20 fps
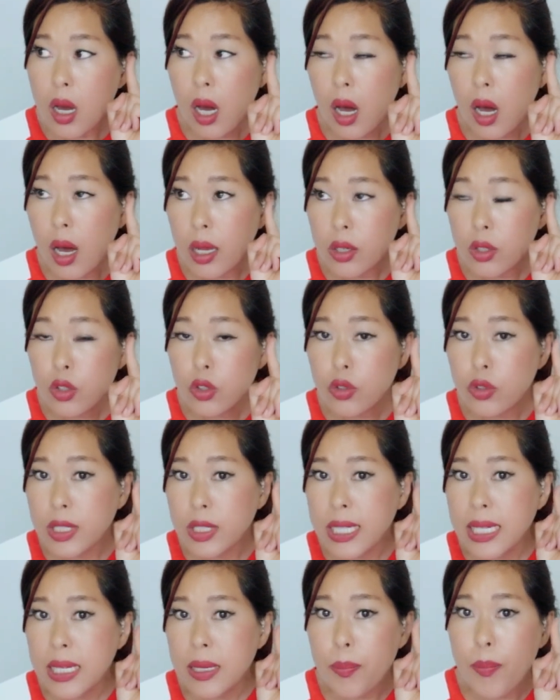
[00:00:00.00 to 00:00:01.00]

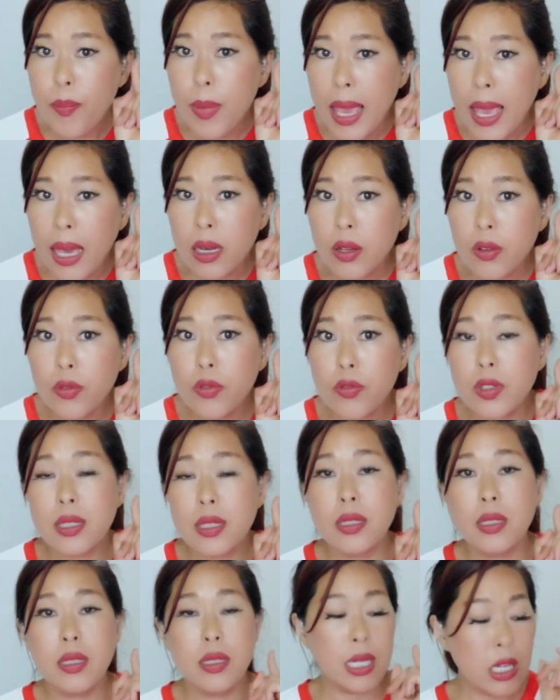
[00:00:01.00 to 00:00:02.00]
concrete
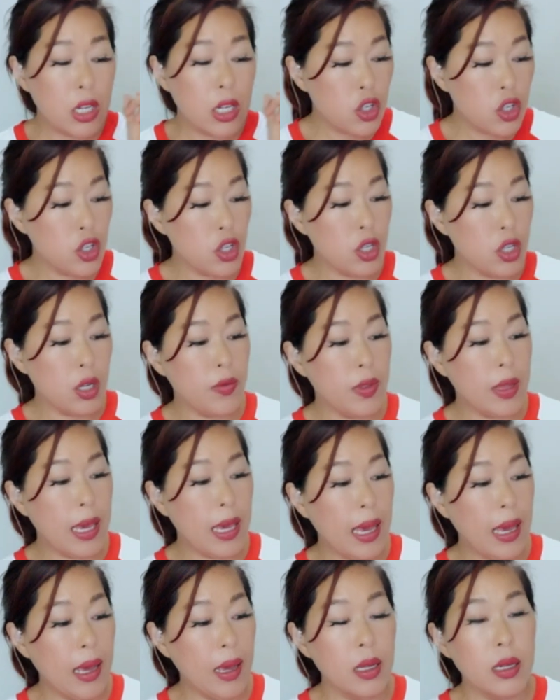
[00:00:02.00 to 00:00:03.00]
manifestation of
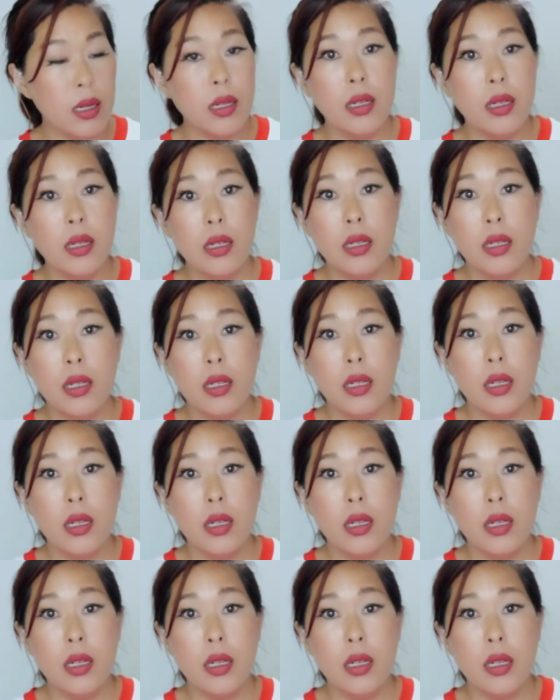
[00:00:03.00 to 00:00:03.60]
that.